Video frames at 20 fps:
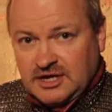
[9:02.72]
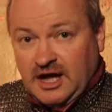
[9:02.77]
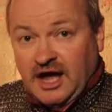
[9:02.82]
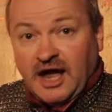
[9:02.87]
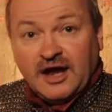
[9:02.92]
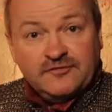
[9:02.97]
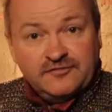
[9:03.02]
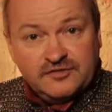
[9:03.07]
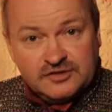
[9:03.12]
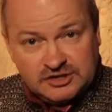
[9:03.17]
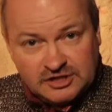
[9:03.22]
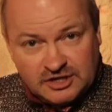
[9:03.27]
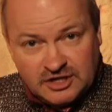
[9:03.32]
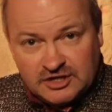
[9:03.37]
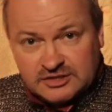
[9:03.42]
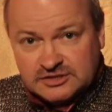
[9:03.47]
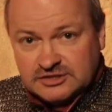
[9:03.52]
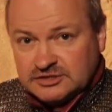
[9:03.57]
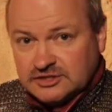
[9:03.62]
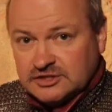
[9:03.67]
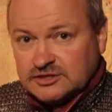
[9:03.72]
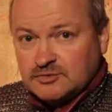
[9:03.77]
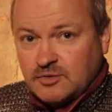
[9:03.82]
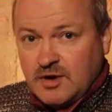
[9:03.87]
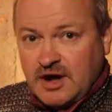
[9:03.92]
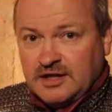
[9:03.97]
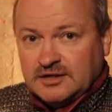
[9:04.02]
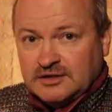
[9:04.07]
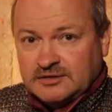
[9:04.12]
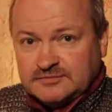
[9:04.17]
and for Jersey's as
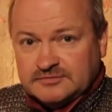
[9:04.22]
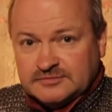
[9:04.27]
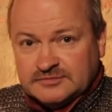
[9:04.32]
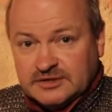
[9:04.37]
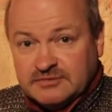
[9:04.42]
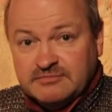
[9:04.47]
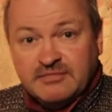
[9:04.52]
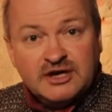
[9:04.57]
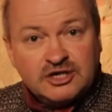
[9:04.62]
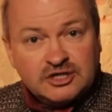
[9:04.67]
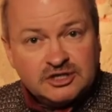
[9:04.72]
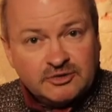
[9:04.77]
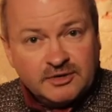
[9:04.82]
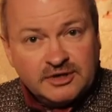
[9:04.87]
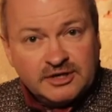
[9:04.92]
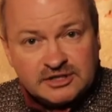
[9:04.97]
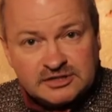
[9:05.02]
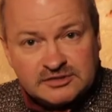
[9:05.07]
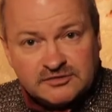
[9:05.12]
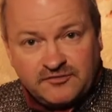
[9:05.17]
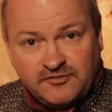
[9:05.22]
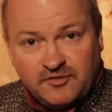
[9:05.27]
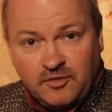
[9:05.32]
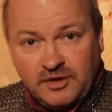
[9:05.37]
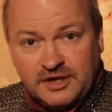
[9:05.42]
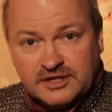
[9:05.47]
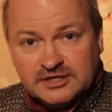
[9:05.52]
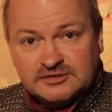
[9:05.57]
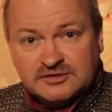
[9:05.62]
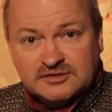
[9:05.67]
well, and make sure it doesn't
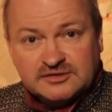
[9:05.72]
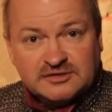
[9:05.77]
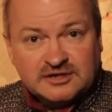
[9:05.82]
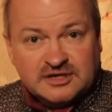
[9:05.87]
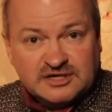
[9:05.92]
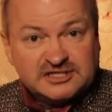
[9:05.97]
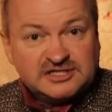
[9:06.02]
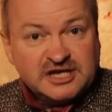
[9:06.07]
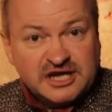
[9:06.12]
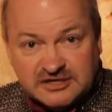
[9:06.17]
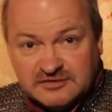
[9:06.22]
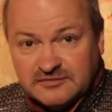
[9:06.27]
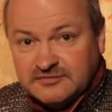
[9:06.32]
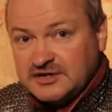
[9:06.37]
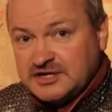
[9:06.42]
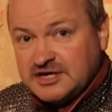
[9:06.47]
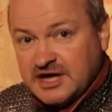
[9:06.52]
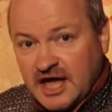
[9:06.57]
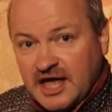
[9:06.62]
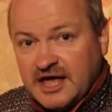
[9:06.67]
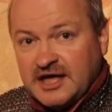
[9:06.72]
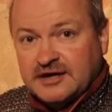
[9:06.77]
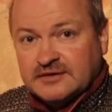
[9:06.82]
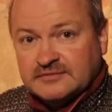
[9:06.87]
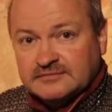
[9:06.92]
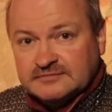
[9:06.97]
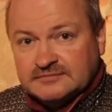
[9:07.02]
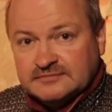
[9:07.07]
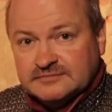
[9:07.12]
fall into a state of decay.